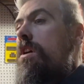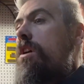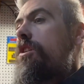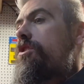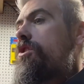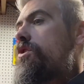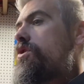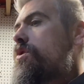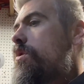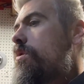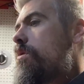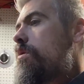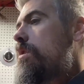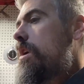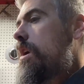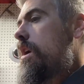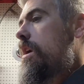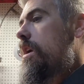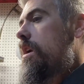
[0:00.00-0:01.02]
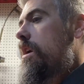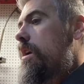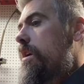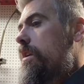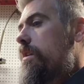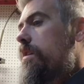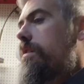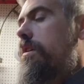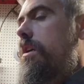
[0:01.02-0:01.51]
just so
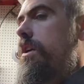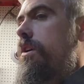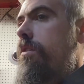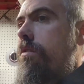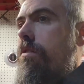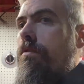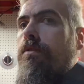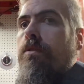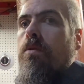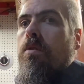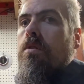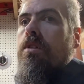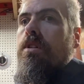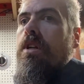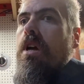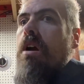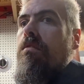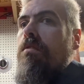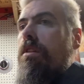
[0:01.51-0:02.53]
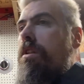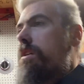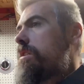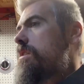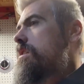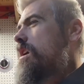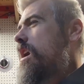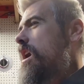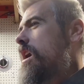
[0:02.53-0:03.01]
I know the floors,
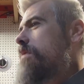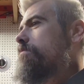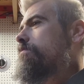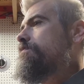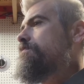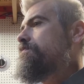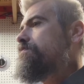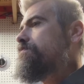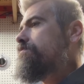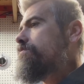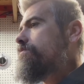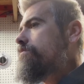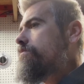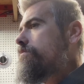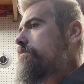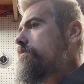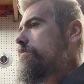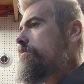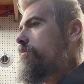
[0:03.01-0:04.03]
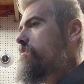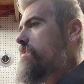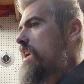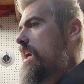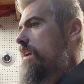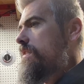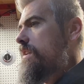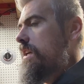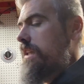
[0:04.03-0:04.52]
everything's done.
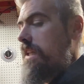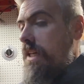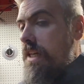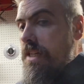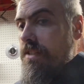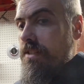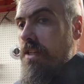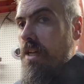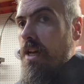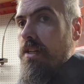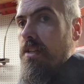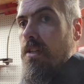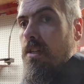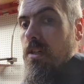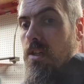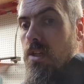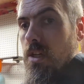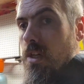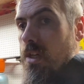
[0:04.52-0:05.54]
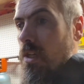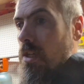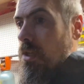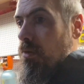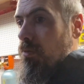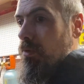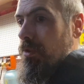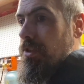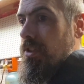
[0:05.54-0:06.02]
And then, like I said,
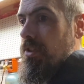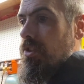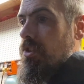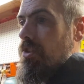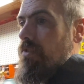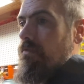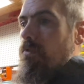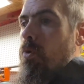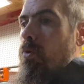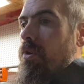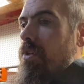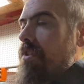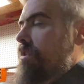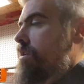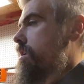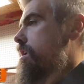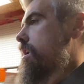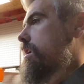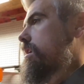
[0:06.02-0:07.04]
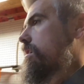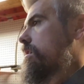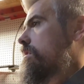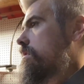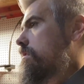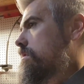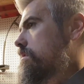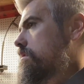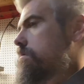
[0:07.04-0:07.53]
we can just focus on
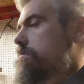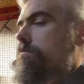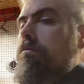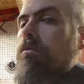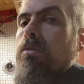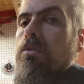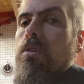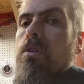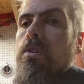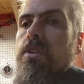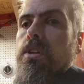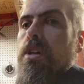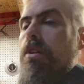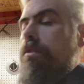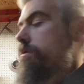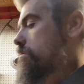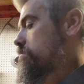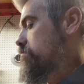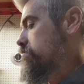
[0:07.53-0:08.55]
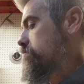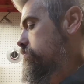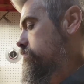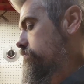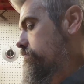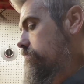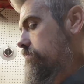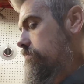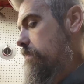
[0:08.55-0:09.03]
all the other
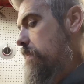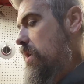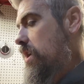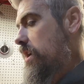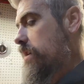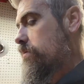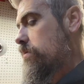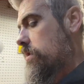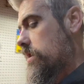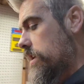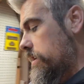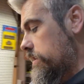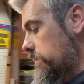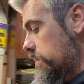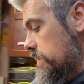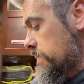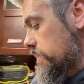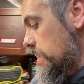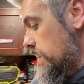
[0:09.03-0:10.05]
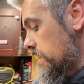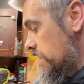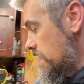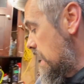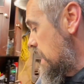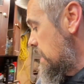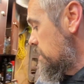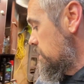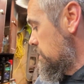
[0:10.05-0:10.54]
bodywork and things like
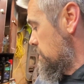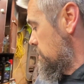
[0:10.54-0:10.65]
that.